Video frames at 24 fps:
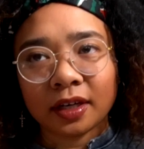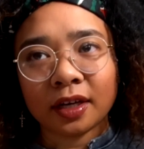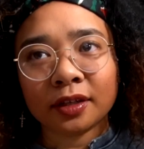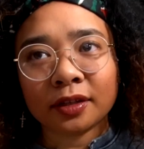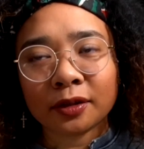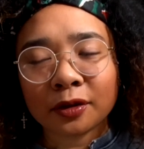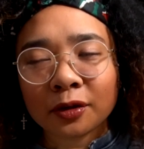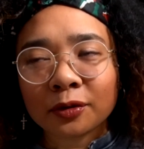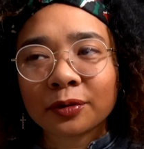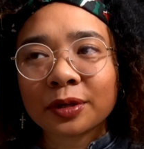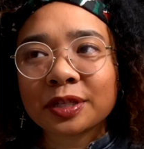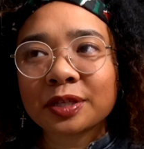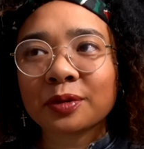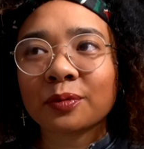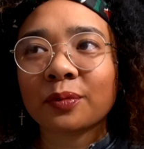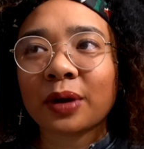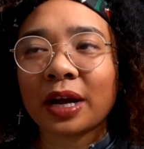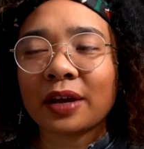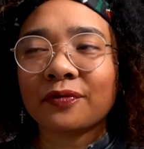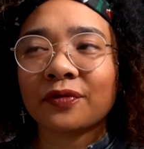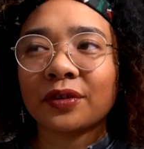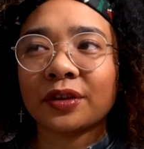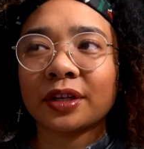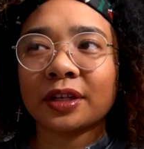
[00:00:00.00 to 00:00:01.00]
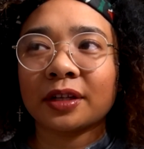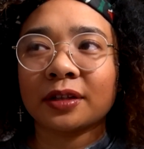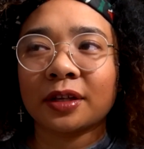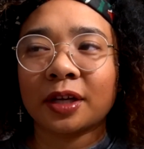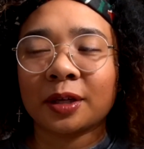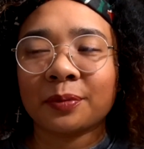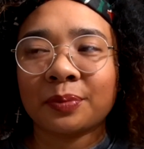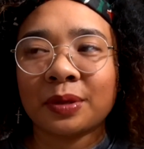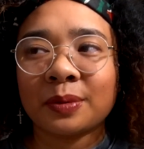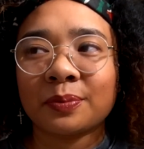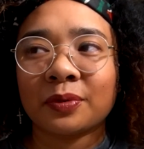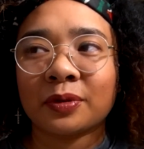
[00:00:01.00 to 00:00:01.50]
another reason why I feel like a lot
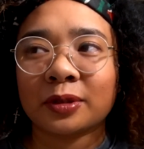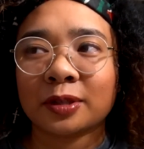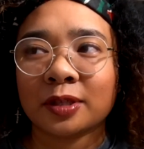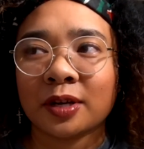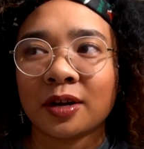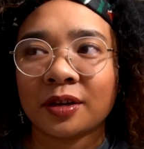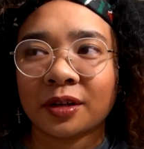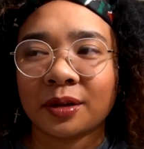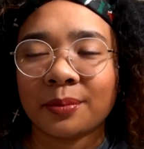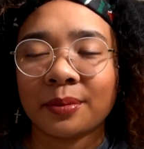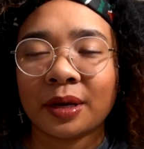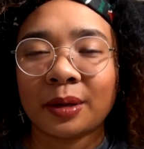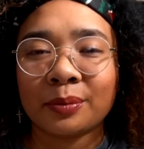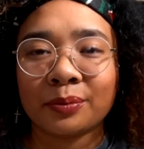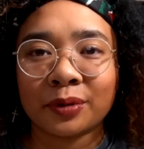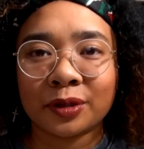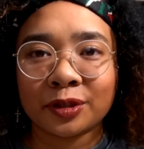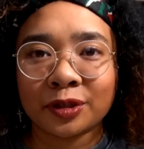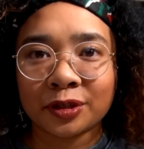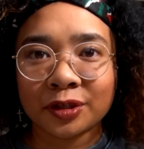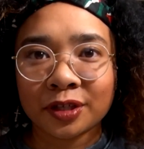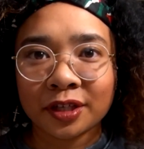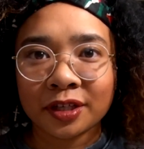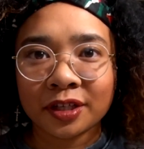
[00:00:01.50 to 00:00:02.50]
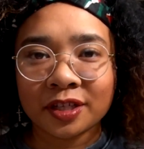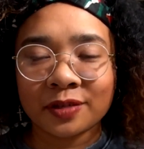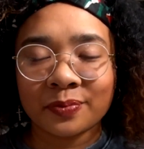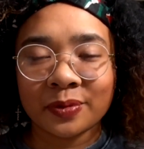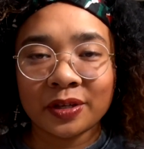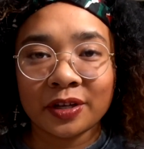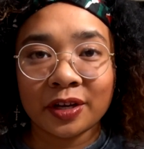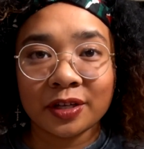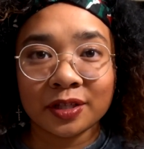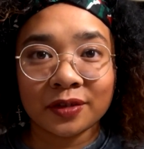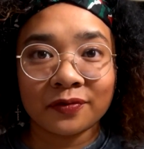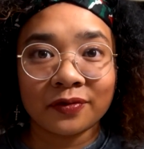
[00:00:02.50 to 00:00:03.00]
of people are talking about Bridgerton is
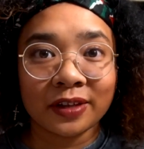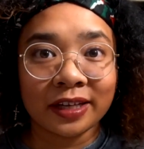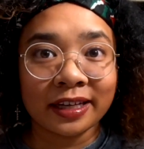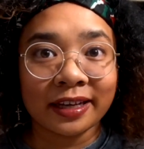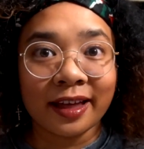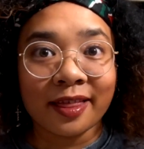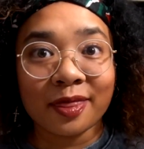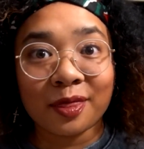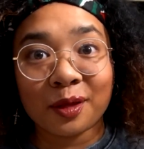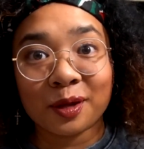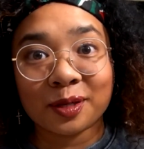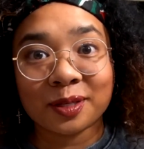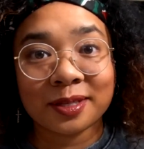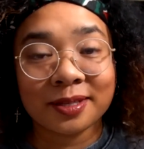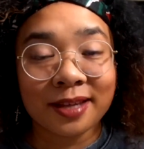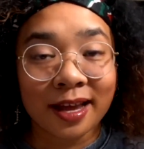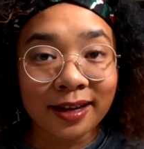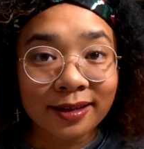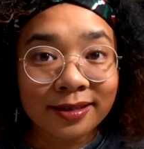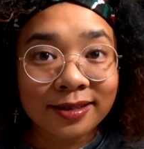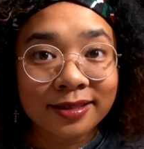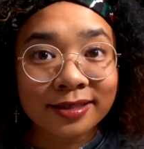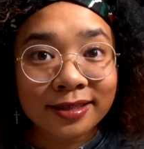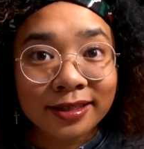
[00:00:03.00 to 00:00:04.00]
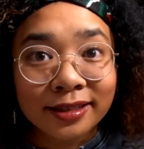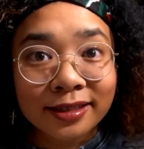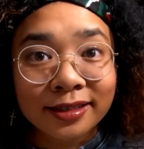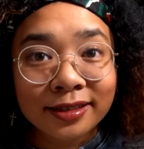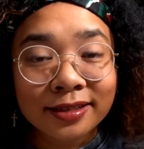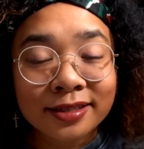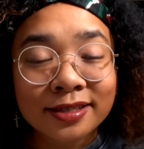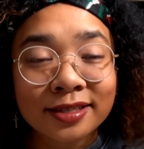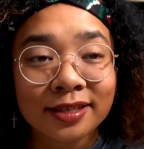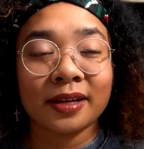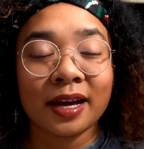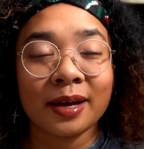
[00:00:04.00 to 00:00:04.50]
because of like the sex
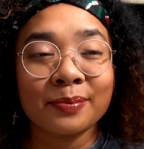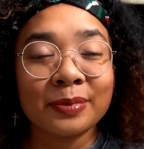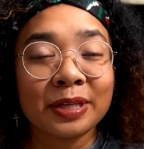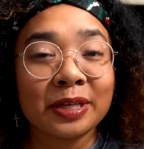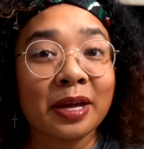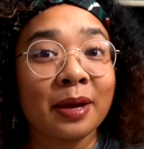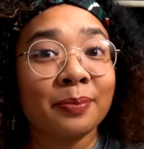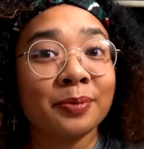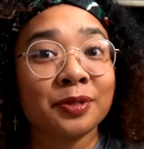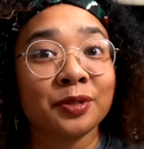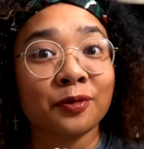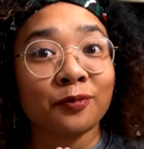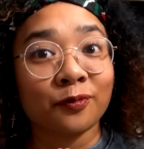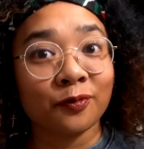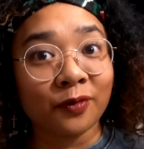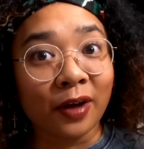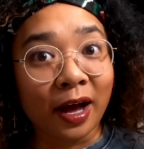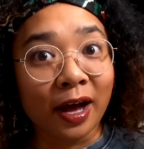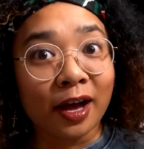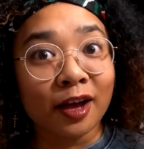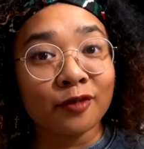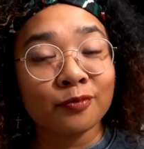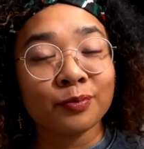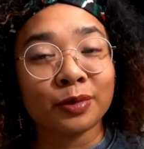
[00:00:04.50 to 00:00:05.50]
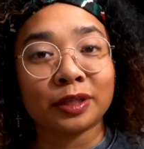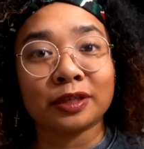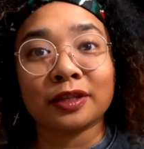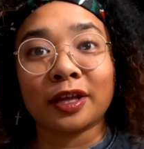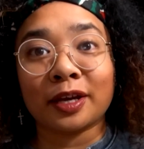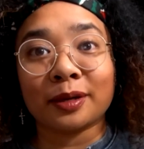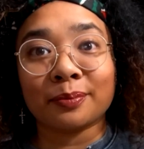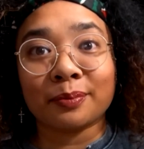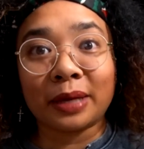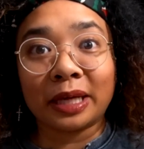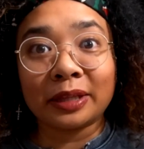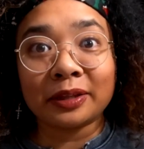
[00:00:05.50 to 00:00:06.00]
scenes. I mean, episode 5, but
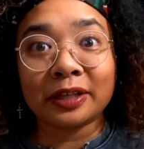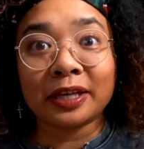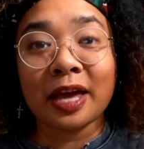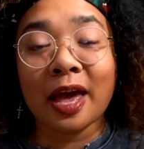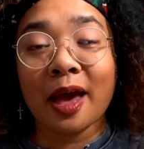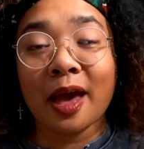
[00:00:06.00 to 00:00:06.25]
like mainly